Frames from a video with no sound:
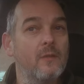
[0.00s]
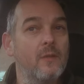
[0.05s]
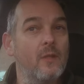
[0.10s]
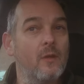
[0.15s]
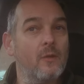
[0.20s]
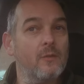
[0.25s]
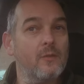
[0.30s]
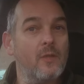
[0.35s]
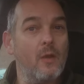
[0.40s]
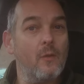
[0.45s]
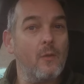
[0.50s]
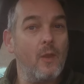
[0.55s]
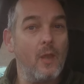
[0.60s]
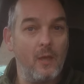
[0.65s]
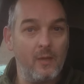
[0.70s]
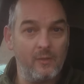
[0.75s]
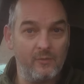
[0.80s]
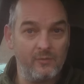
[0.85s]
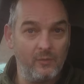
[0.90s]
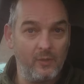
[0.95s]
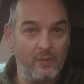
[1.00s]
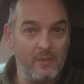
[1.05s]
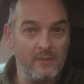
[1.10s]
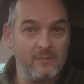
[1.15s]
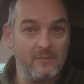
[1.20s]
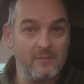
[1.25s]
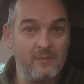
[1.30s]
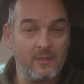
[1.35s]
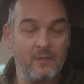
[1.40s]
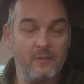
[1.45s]
that I'd go last night
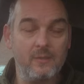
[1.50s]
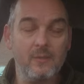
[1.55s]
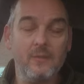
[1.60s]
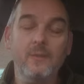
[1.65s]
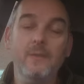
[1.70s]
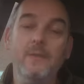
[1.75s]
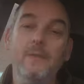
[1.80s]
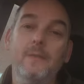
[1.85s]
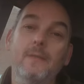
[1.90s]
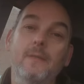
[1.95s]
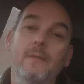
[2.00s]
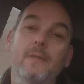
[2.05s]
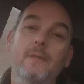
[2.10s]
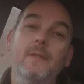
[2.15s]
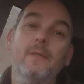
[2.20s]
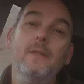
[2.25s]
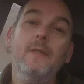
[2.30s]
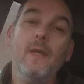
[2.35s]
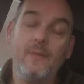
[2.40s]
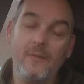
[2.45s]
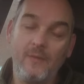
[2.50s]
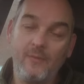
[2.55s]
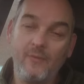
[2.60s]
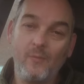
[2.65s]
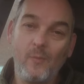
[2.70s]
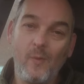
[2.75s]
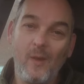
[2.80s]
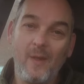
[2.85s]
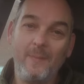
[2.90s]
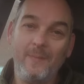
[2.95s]
instead, and this
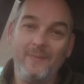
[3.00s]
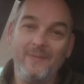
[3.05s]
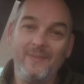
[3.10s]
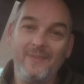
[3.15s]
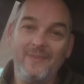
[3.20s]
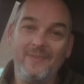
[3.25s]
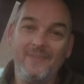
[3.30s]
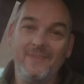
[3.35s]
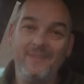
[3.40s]
is what happened.